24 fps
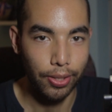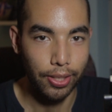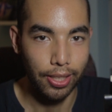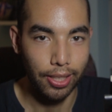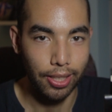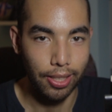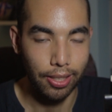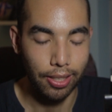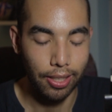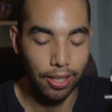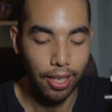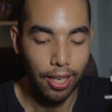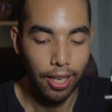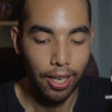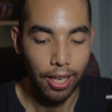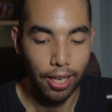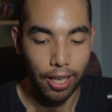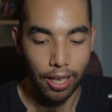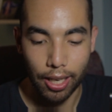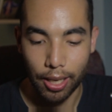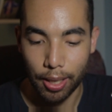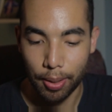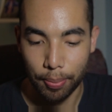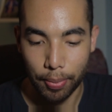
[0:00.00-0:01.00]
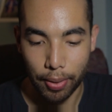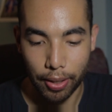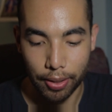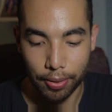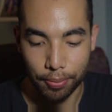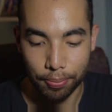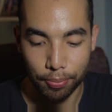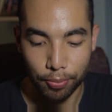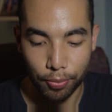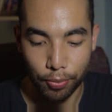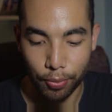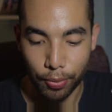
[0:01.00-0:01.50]
And I
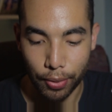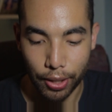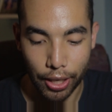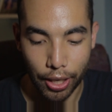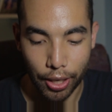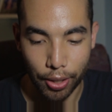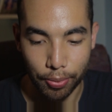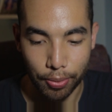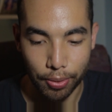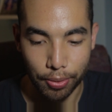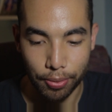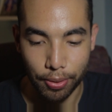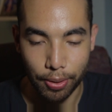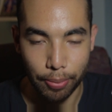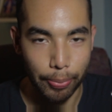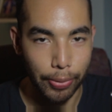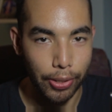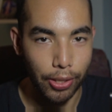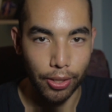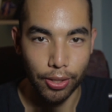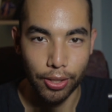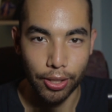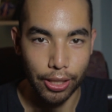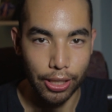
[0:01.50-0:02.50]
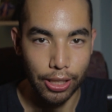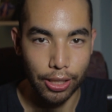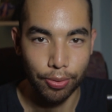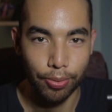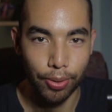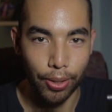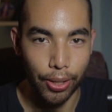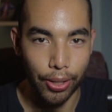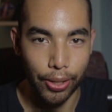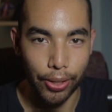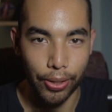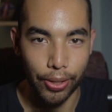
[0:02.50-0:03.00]
went out with him and took his
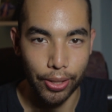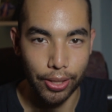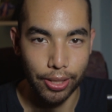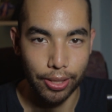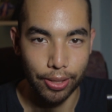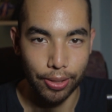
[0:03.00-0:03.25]
photos.